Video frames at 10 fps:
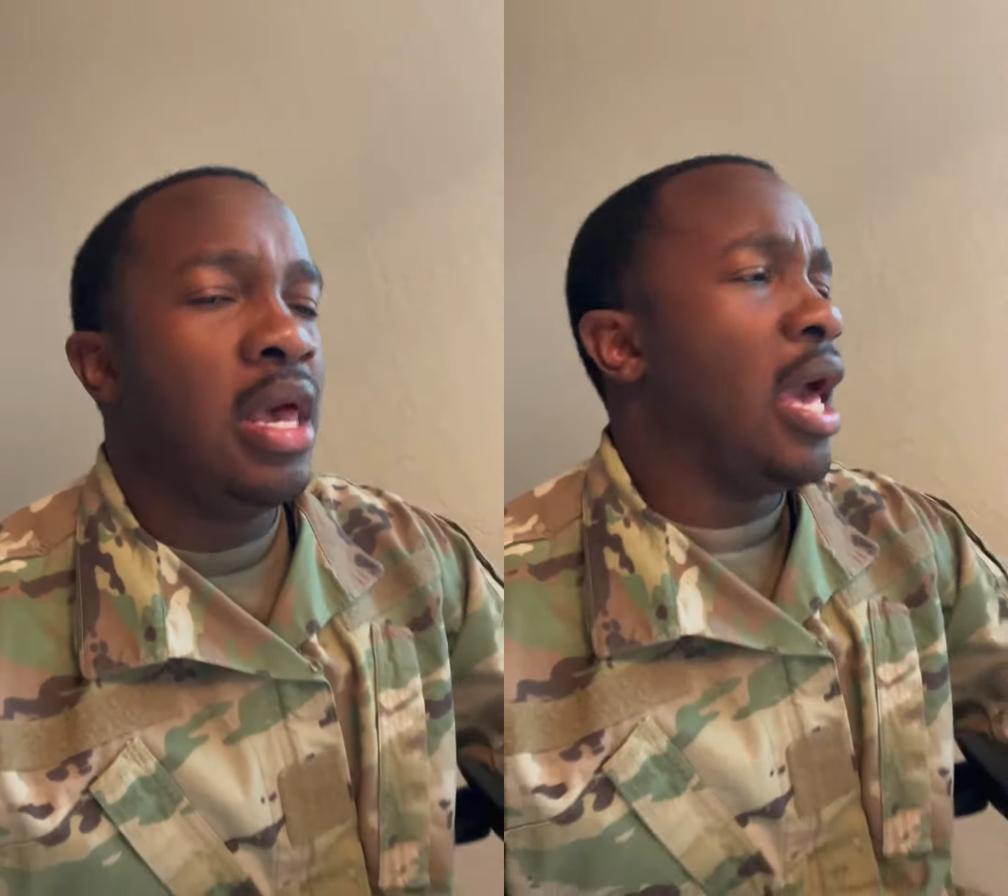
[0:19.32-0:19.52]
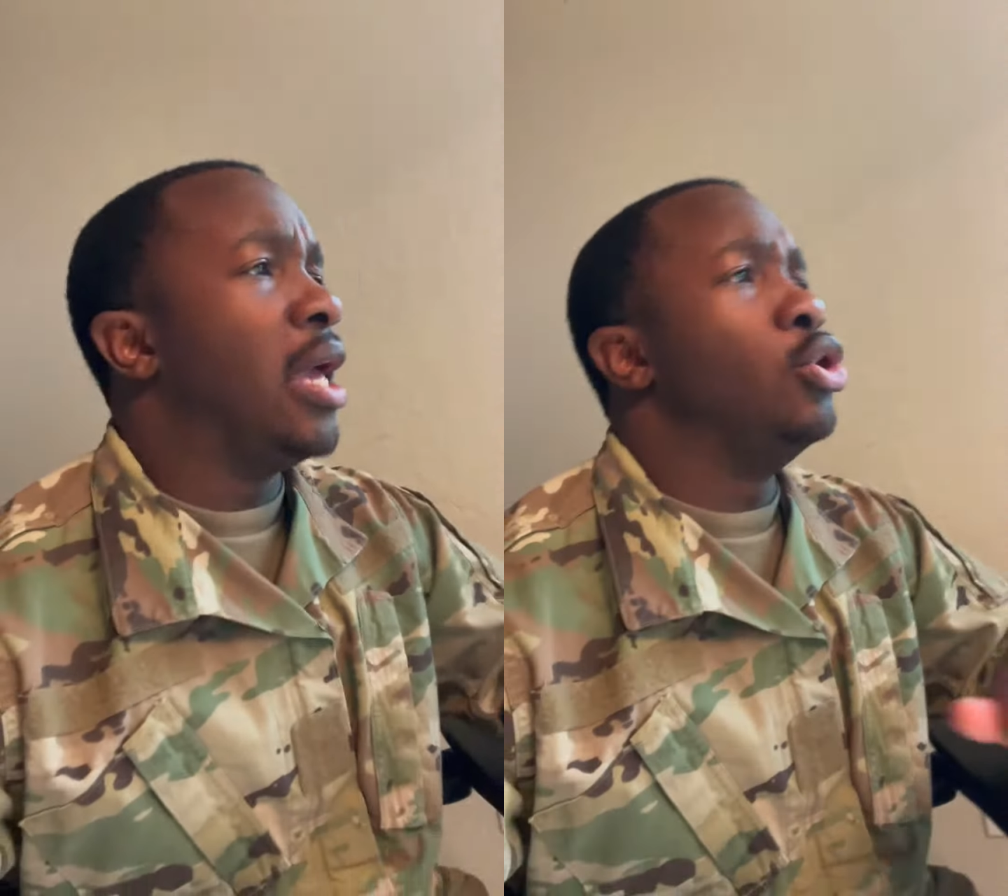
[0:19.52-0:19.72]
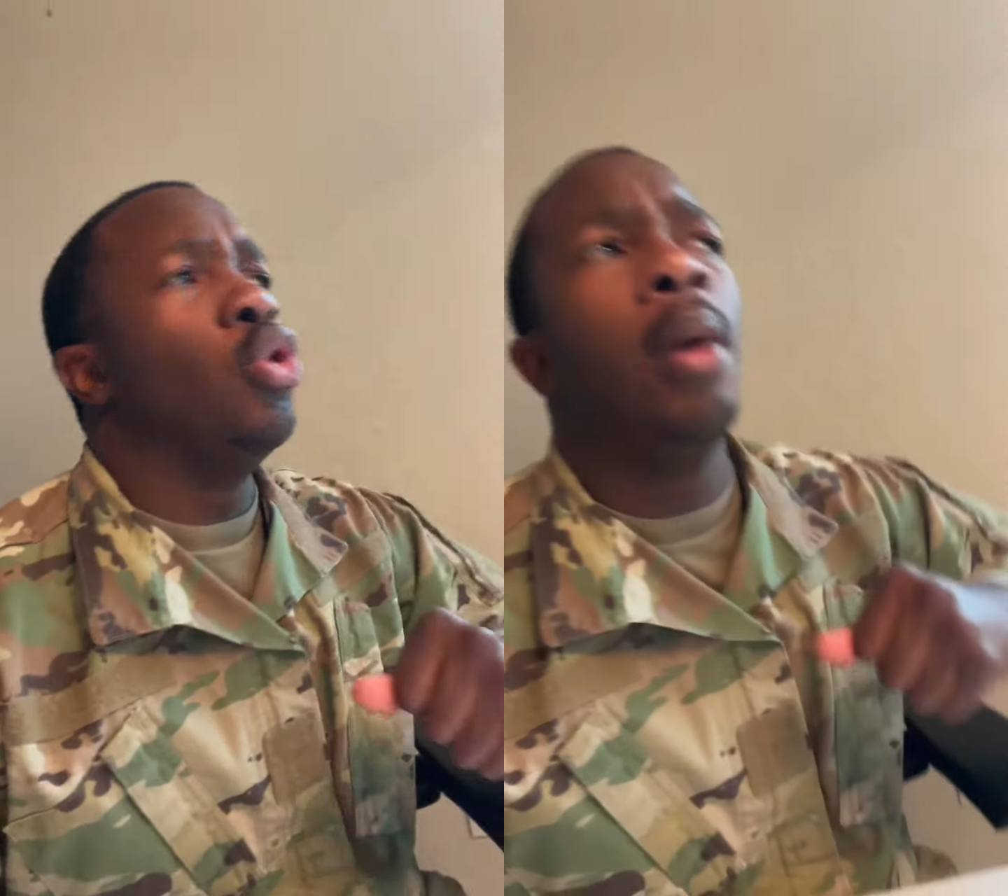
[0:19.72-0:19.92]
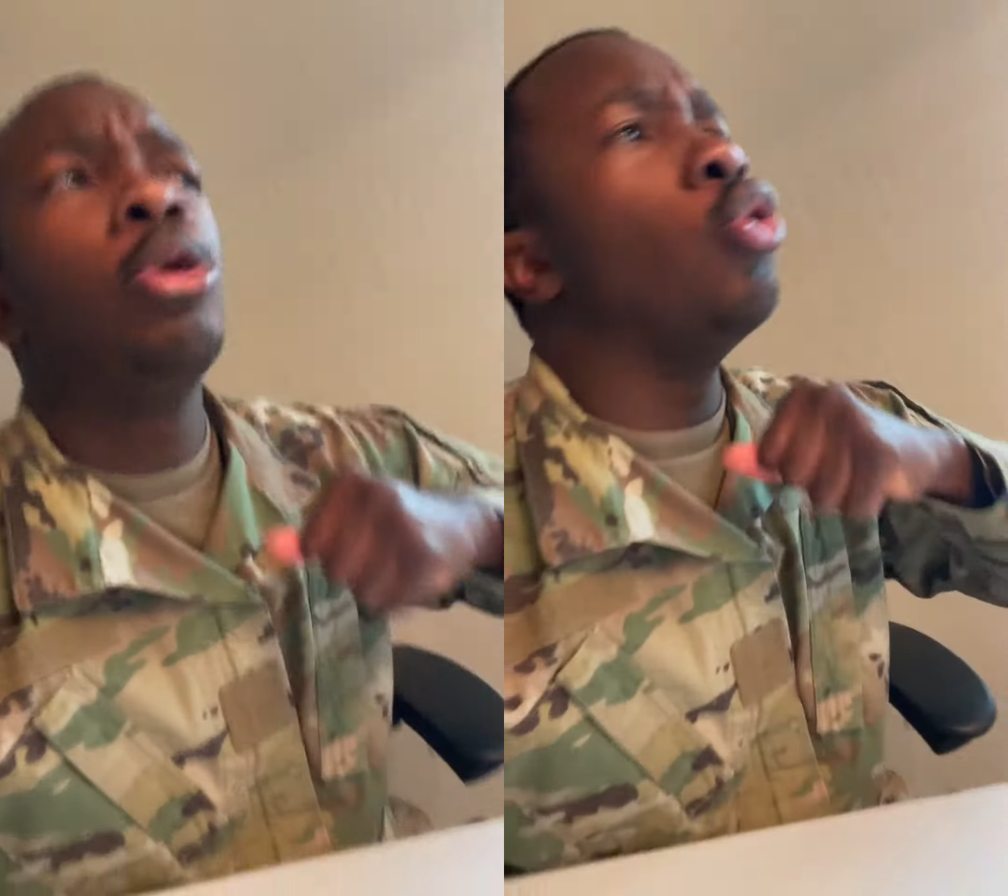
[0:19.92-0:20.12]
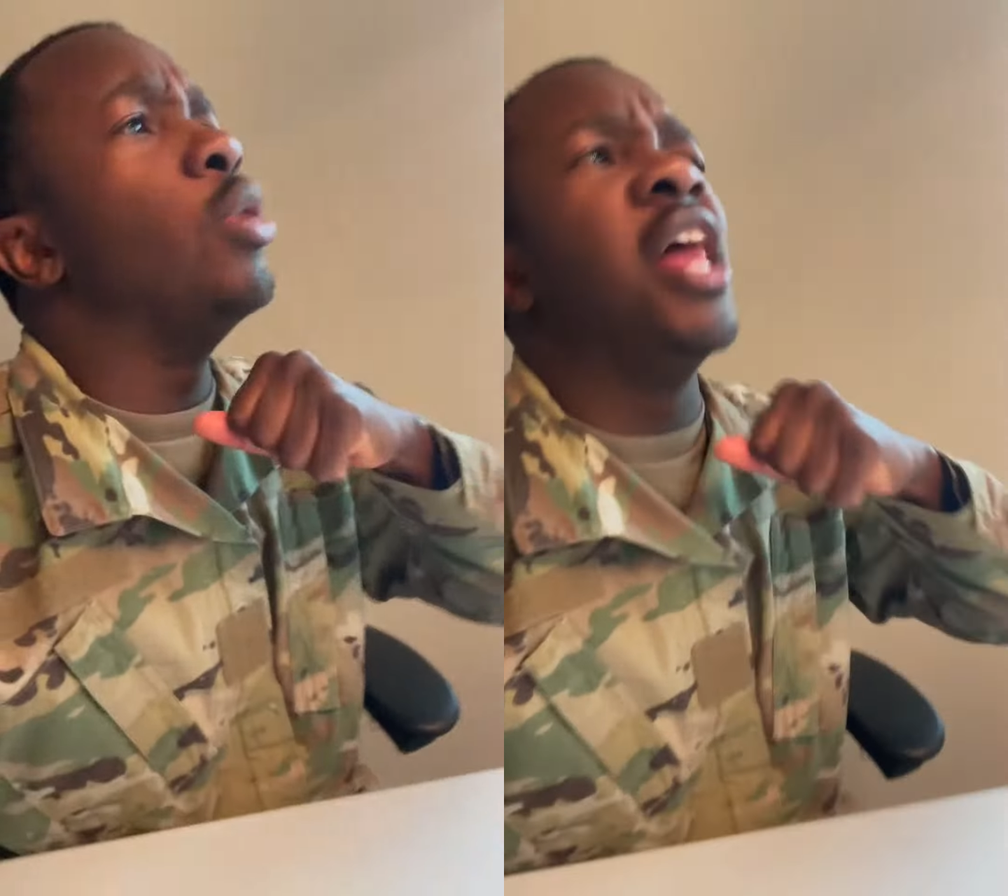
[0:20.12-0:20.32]
And you know
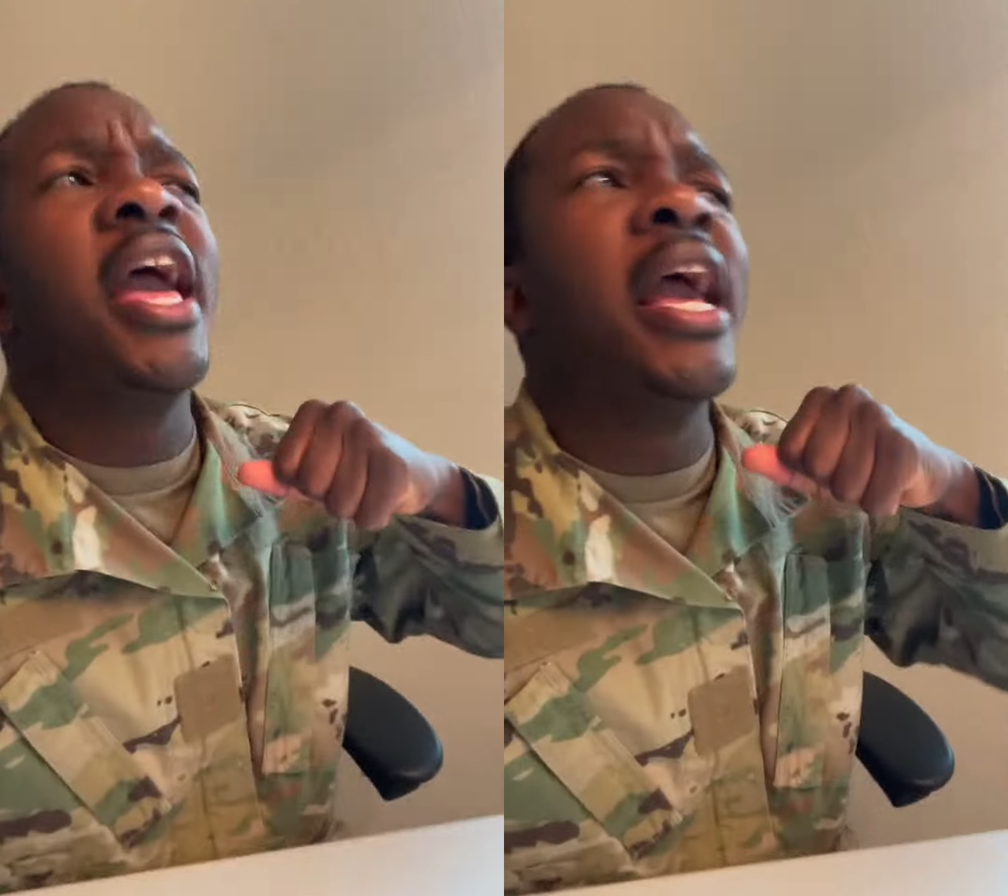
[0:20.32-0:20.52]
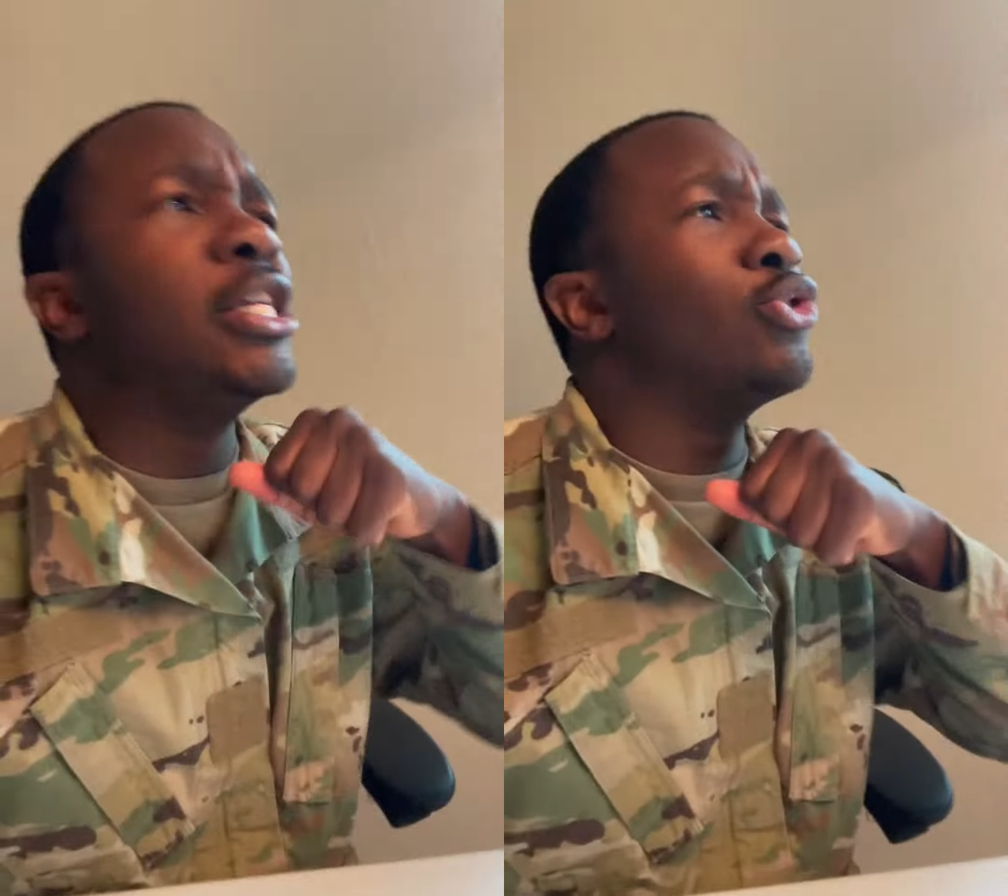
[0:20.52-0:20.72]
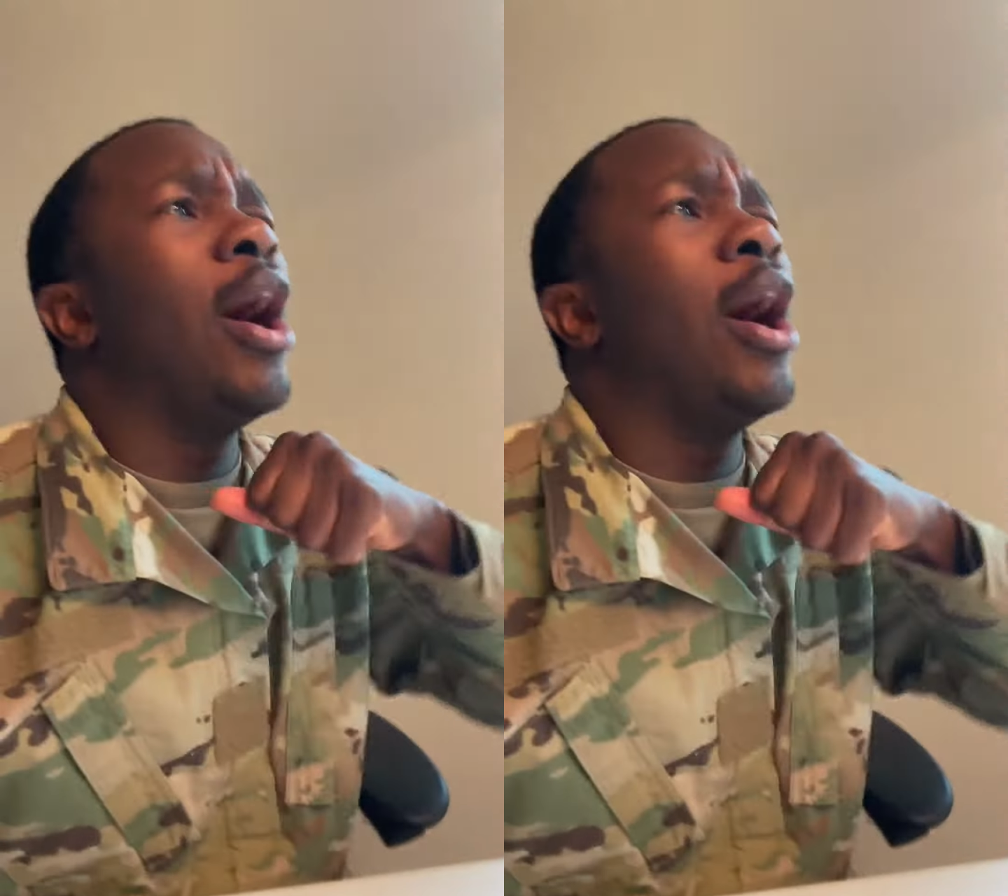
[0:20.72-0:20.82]
I'm good with the hands,